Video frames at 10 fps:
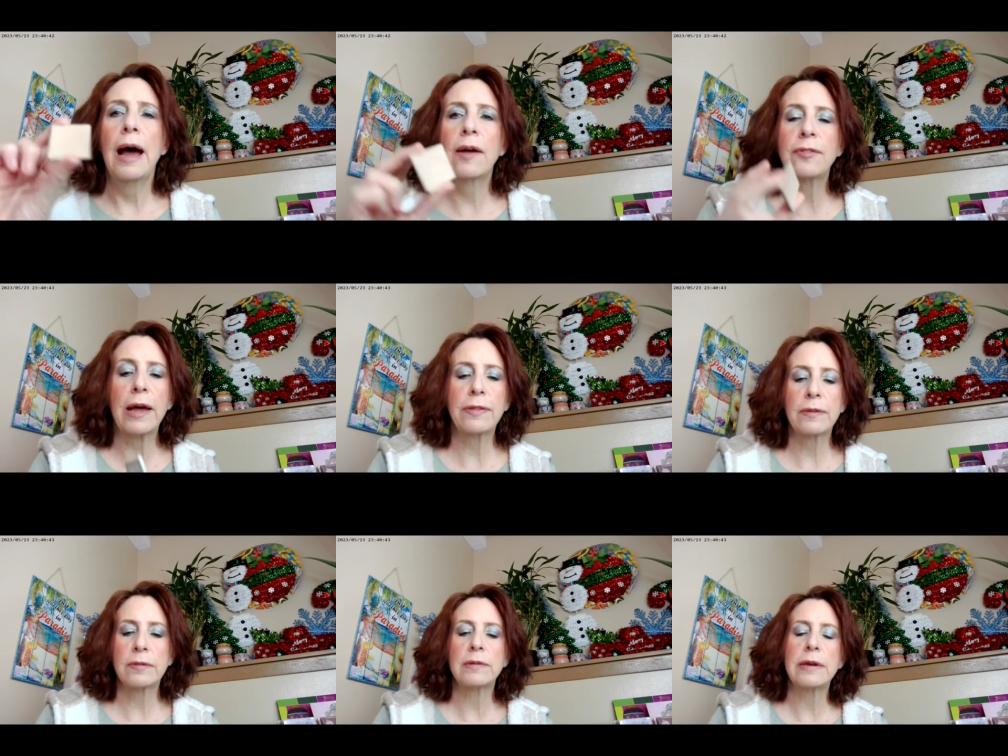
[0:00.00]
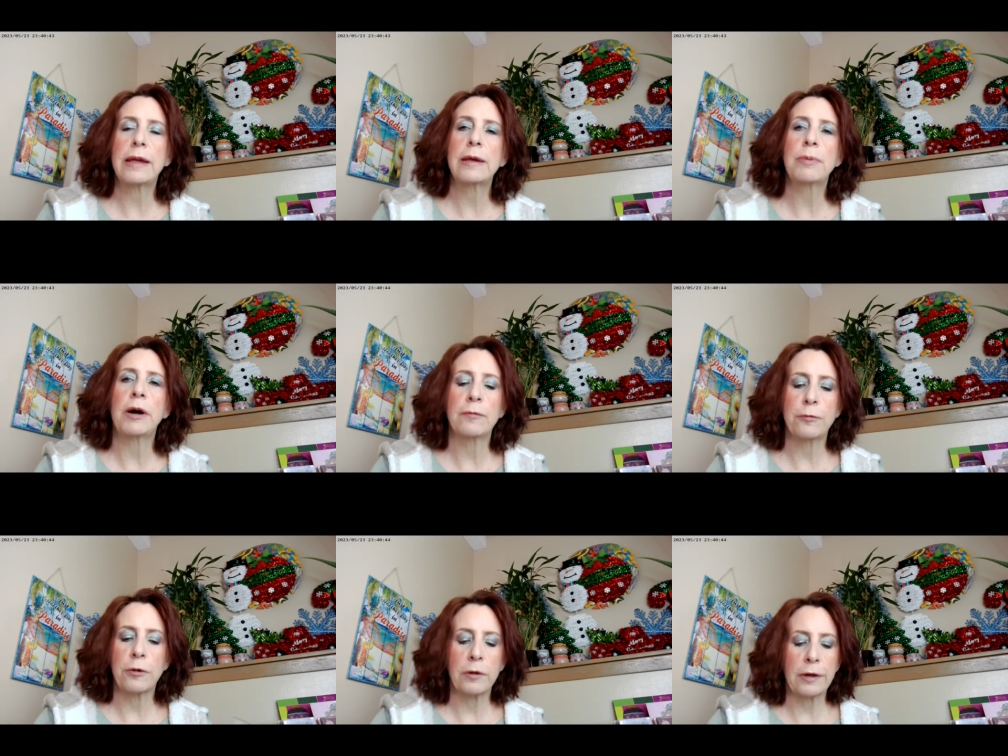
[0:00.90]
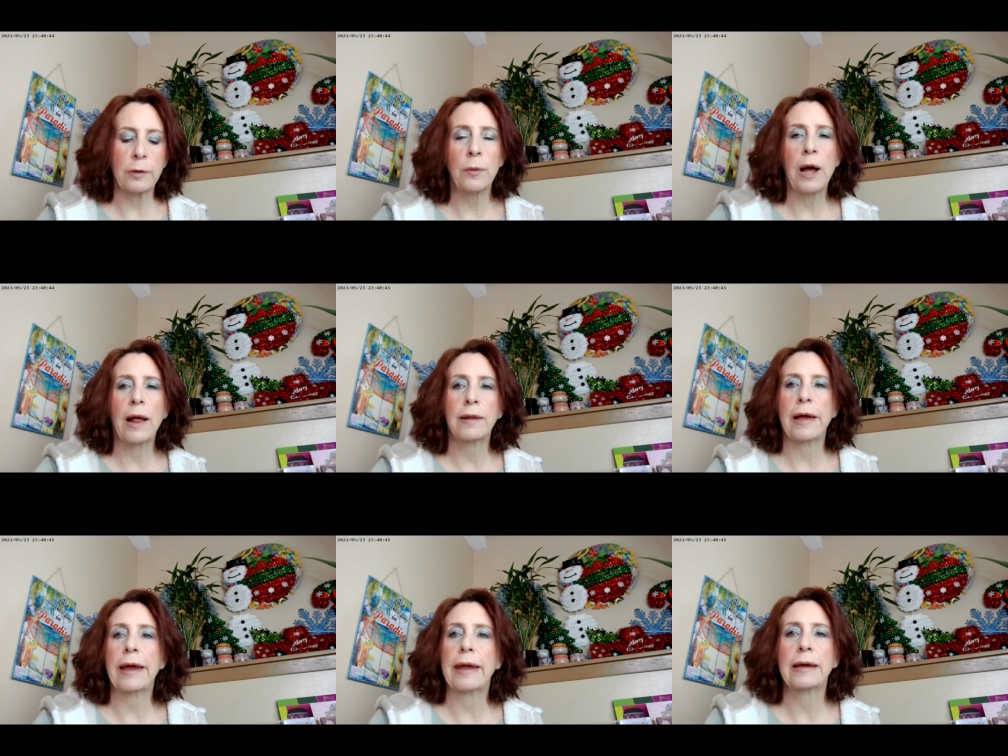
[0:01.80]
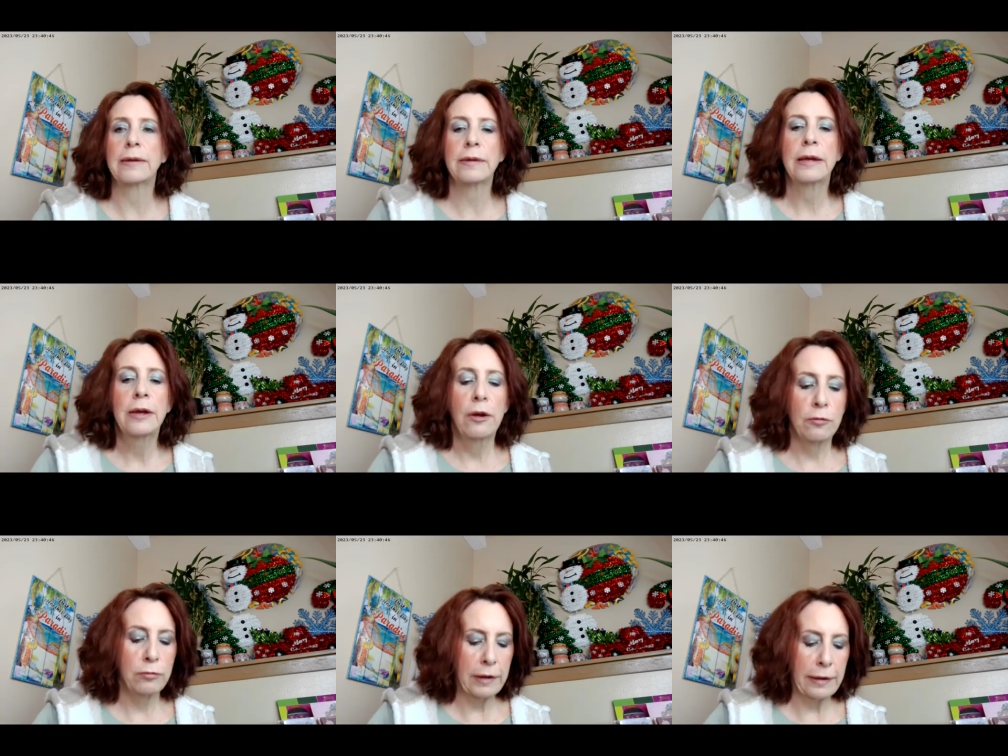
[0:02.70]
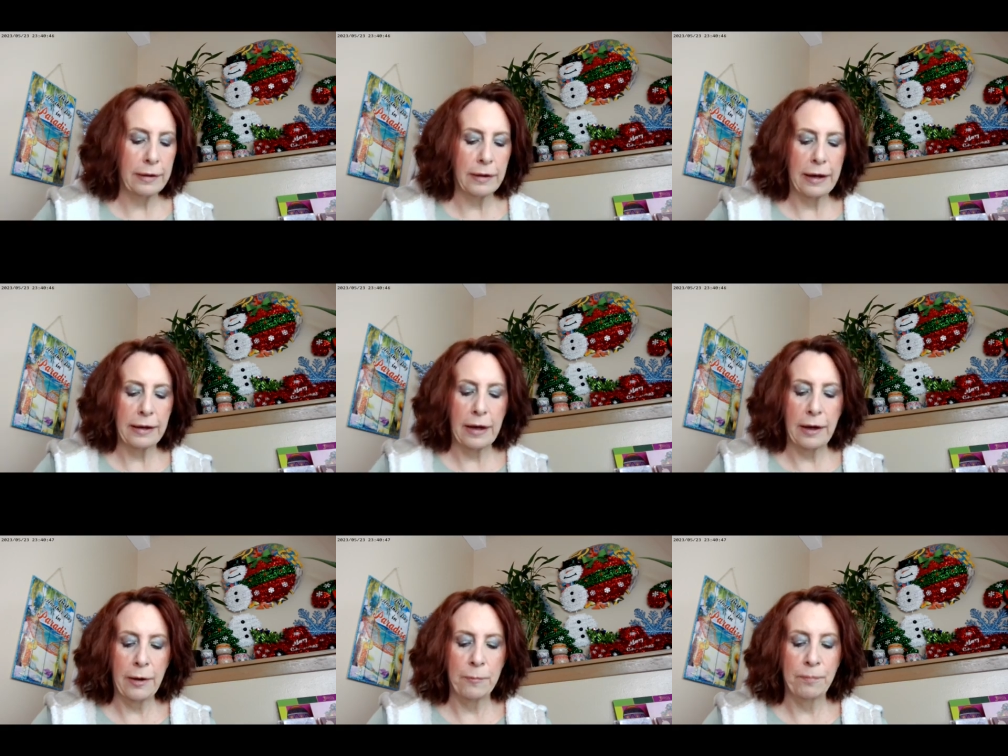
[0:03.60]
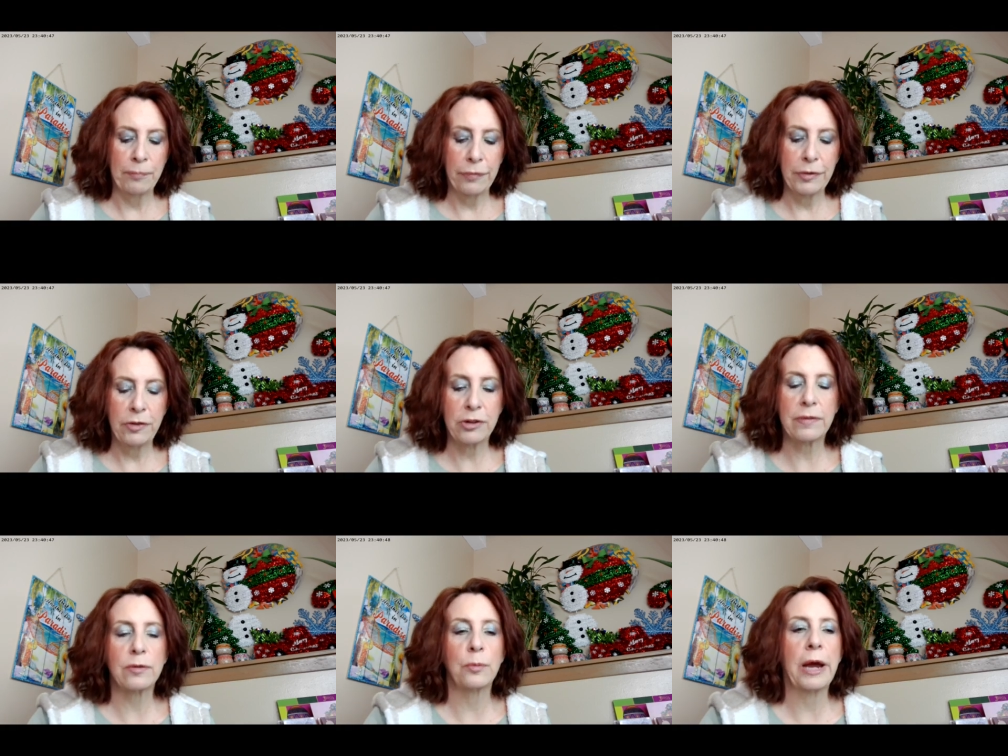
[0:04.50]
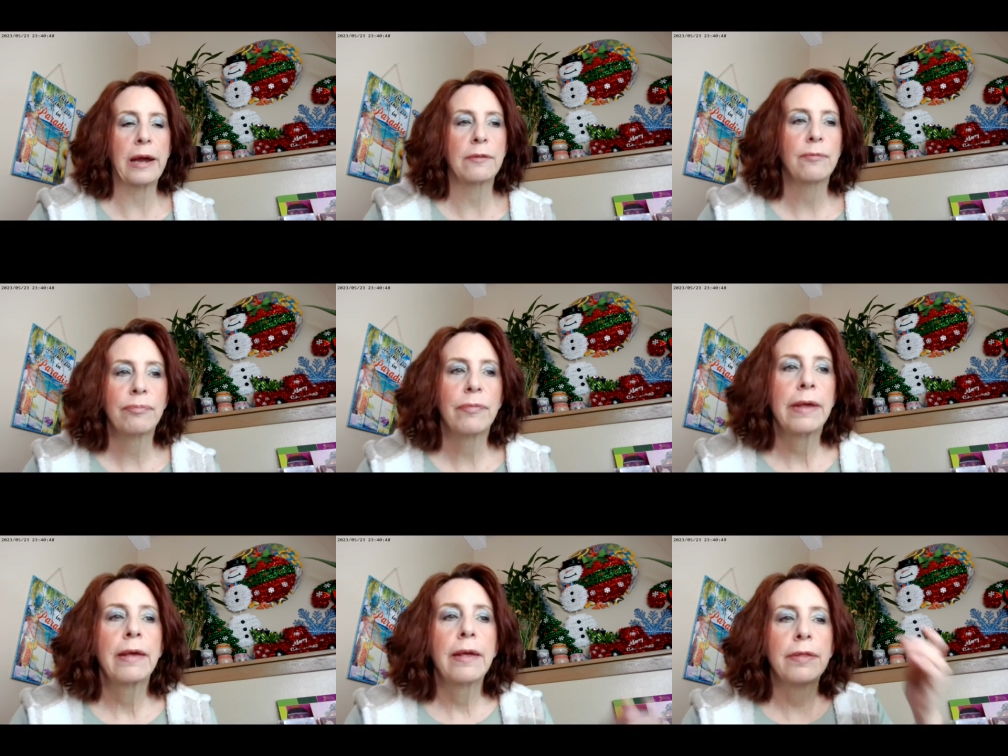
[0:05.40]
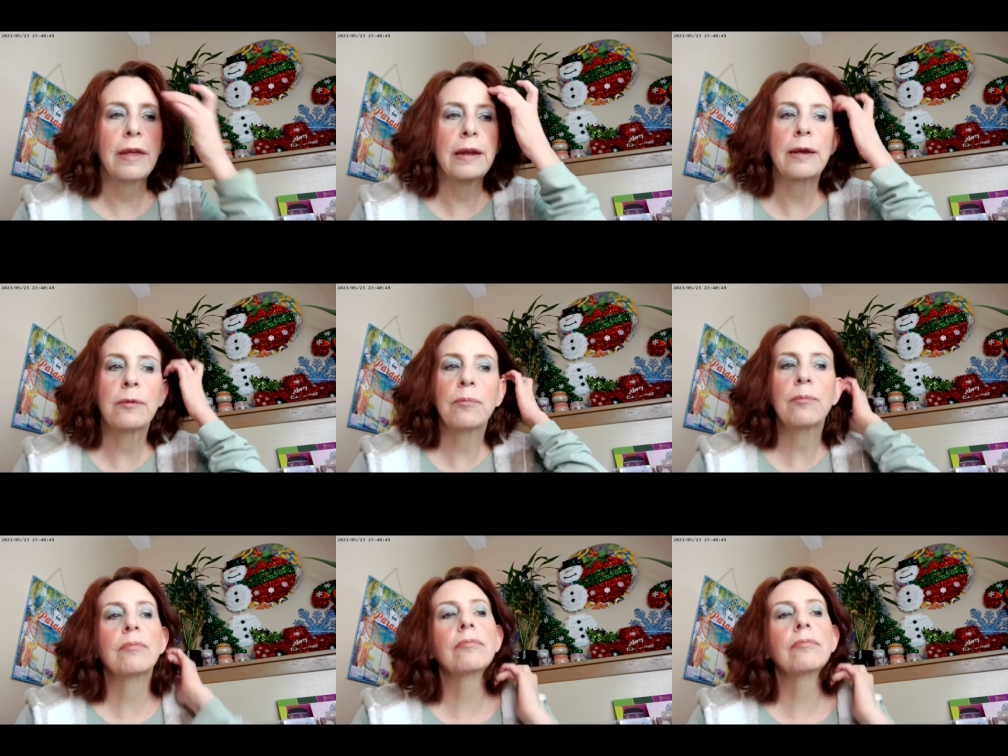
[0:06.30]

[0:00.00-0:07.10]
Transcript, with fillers: I've had this Sneaky Balm for a little while, and really like um, just the way that it